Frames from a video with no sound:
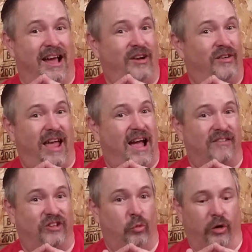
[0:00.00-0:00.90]
I don't
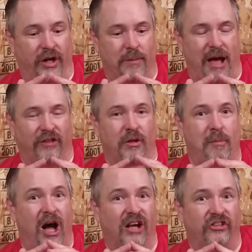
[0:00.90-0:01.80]
have to worry about the
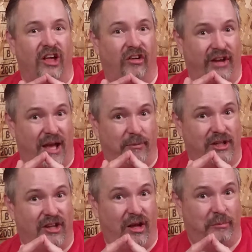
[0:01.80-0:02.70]
boss yelling at me
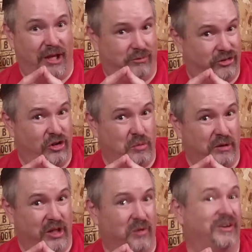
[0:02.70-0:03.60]
and telling me I'm
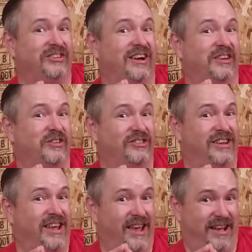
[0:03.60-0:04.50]
stupid, which I used
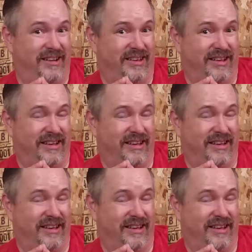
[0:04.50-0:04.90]
to get.